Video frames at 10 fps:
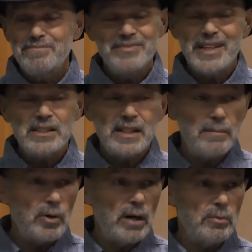That's
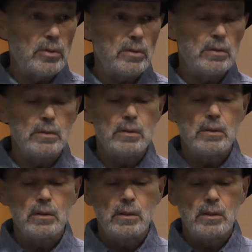not proper.
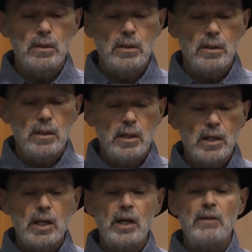A
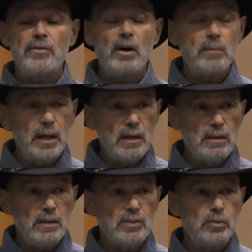cut-off amen
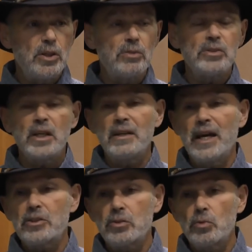is where you don't say the
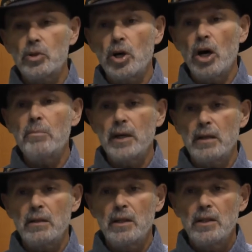actual word
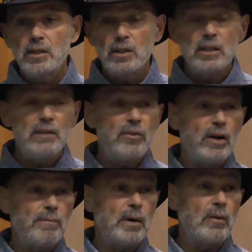amen. You leave
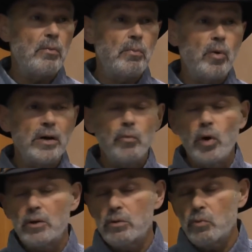off part, one,
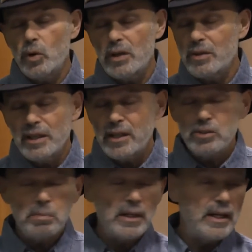one, or one of the
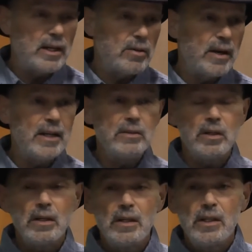letters beginning or end,
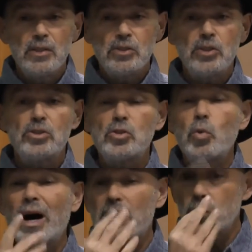so you
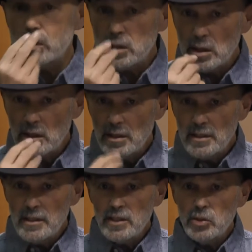swallow it
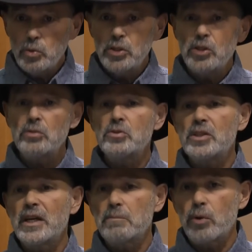and you really don't
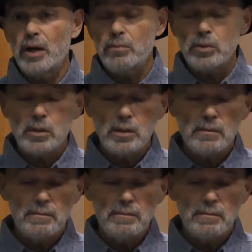say it properly.